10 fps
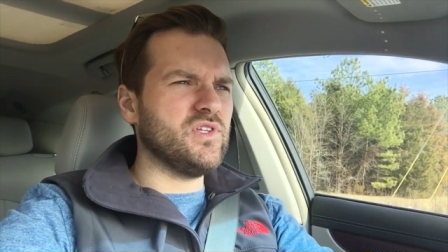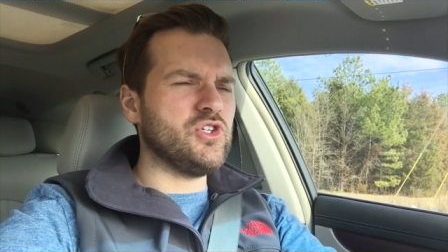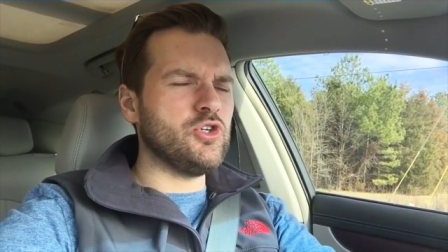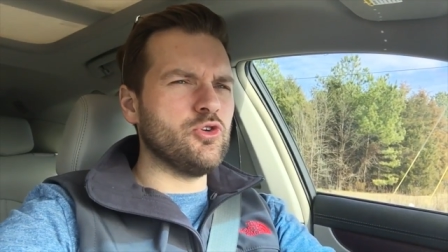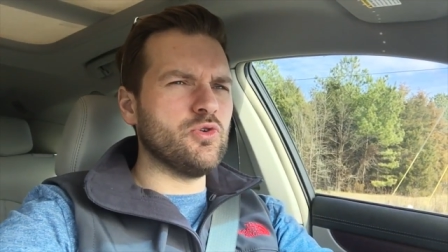
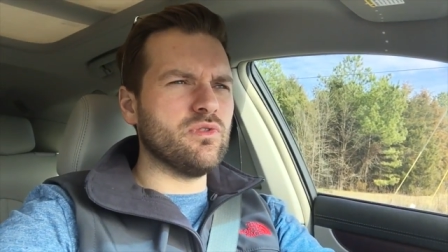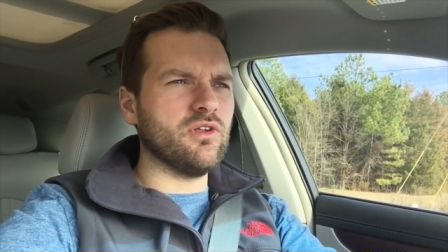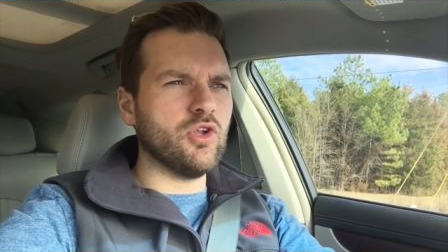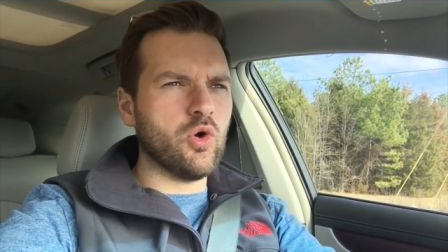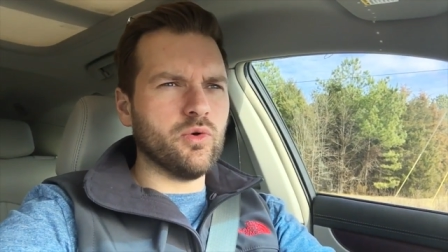to
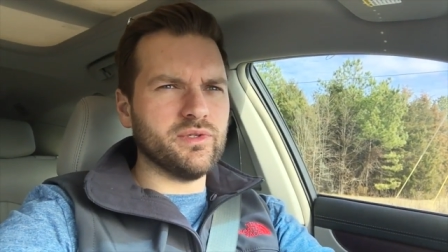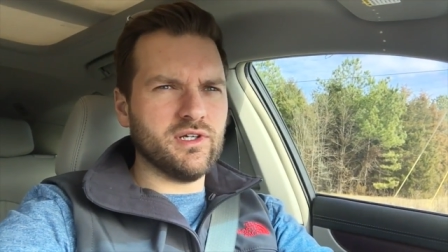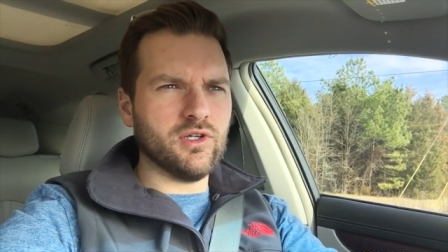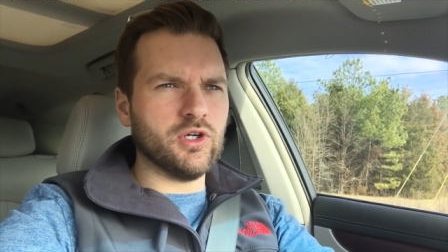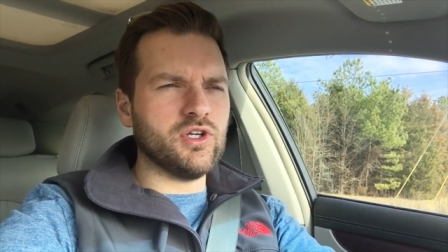the local
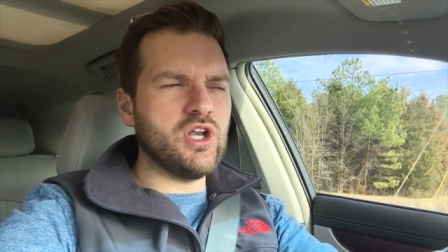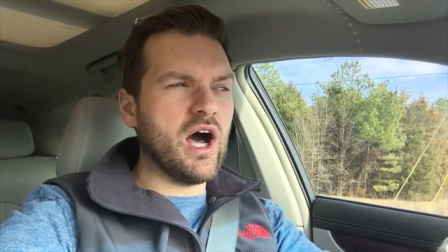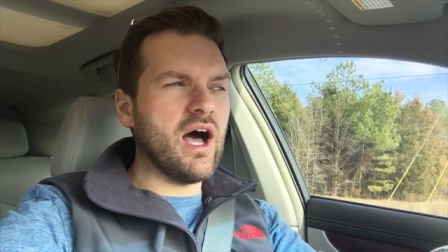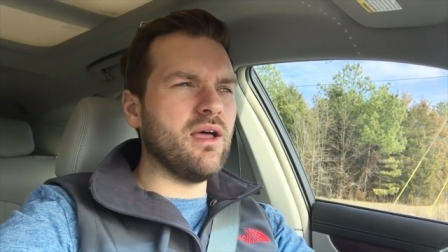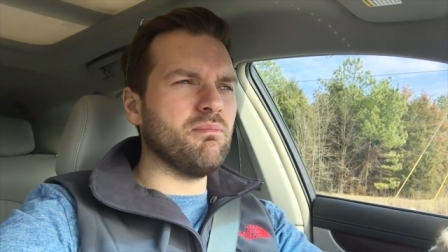dealer,
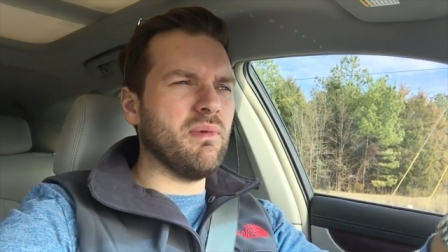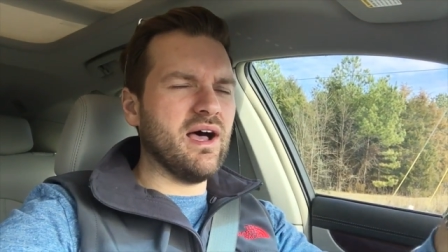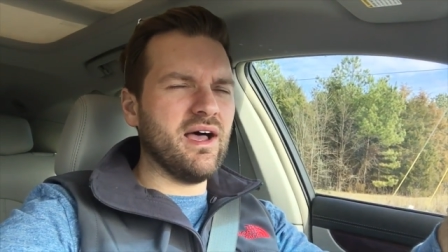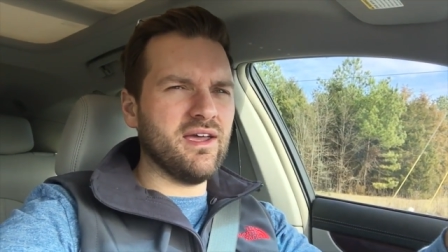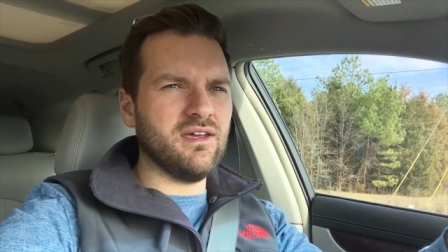not
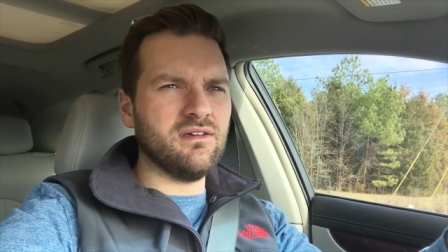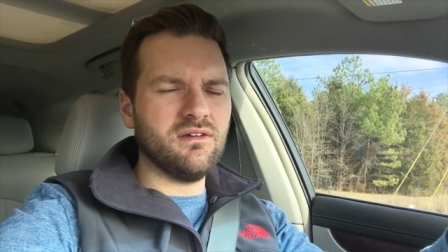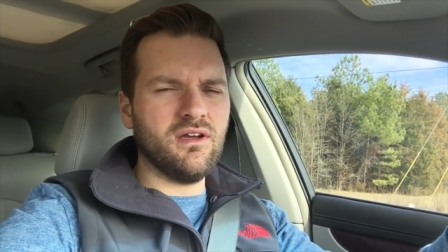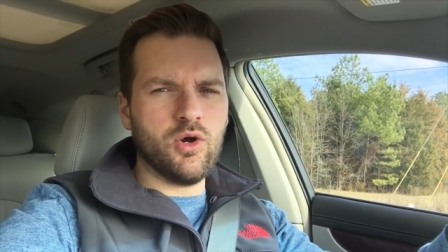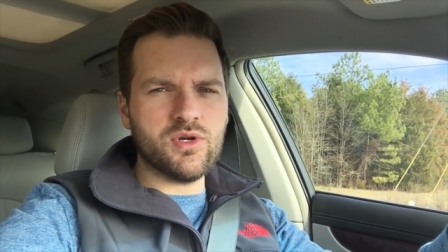my
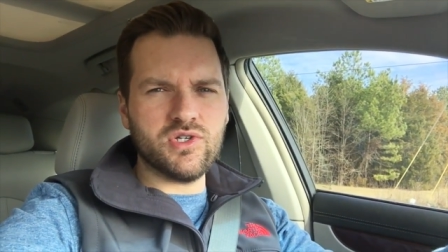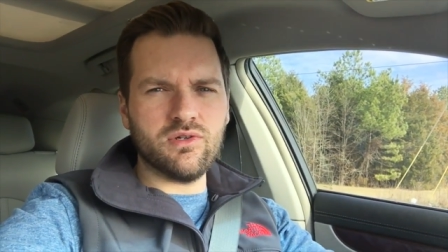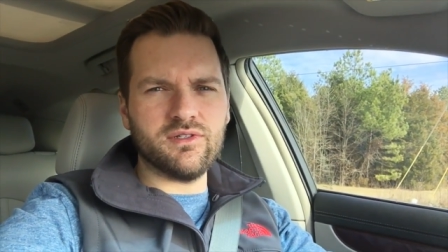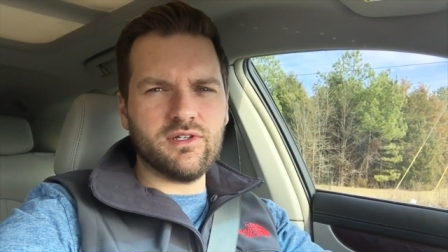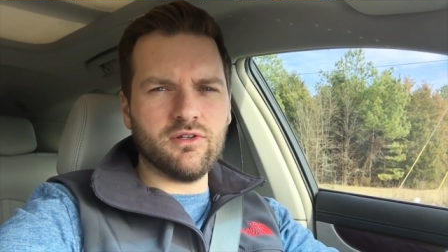
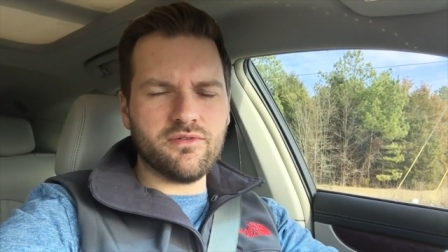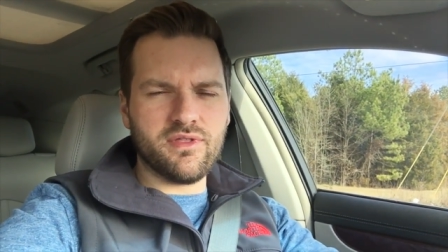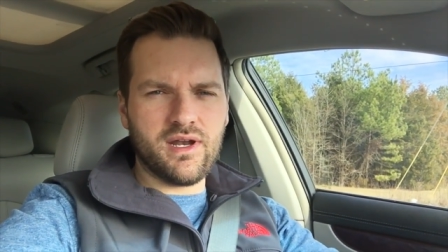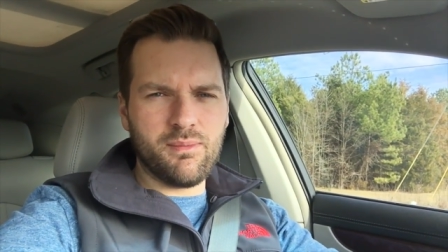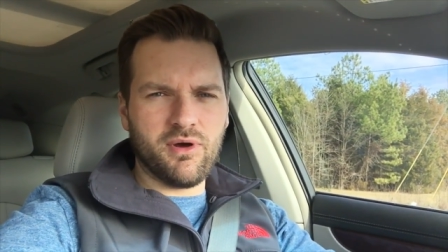original dealer
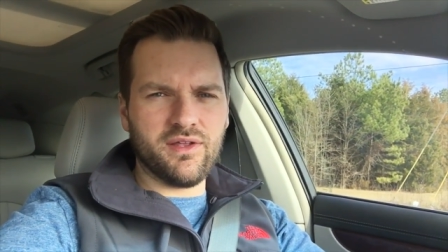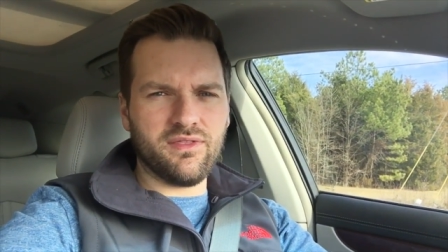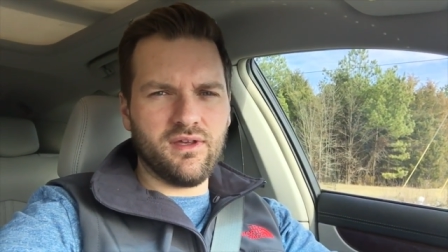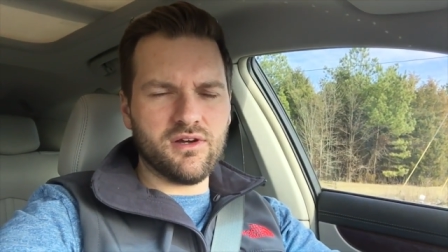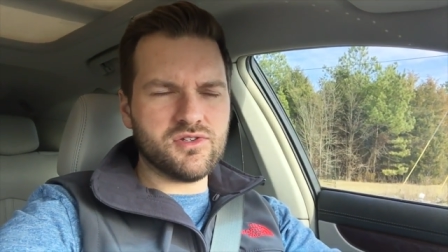that I
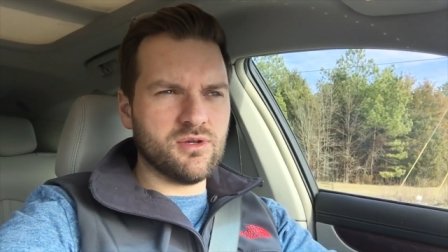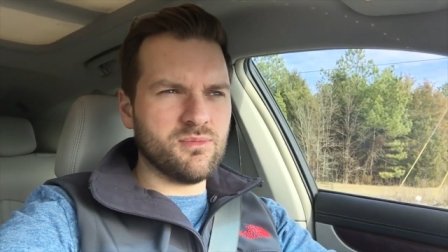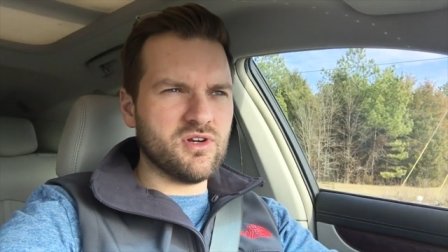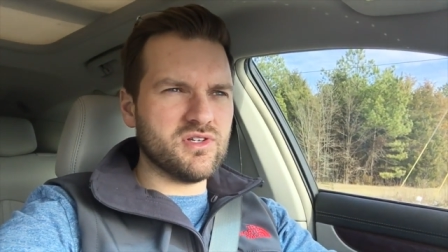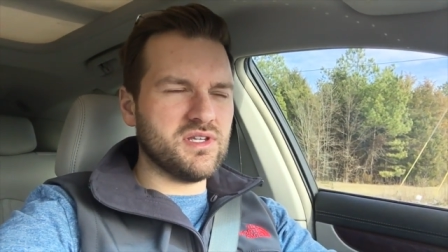bought the Airstream